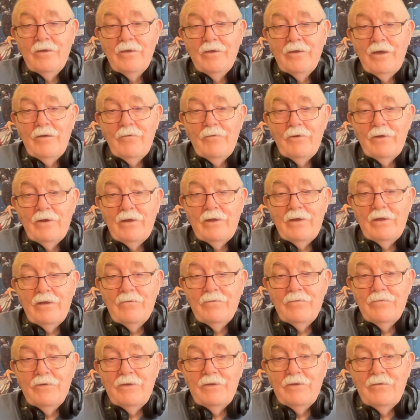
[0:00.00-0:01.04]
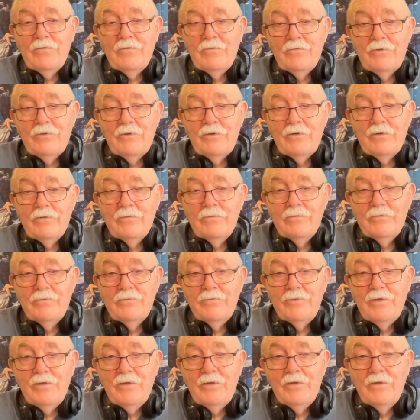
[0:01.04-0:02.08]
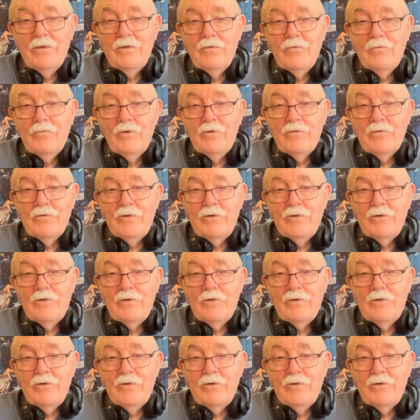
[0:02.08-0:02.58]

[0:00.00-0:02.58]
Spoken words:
I want to get a feel for whether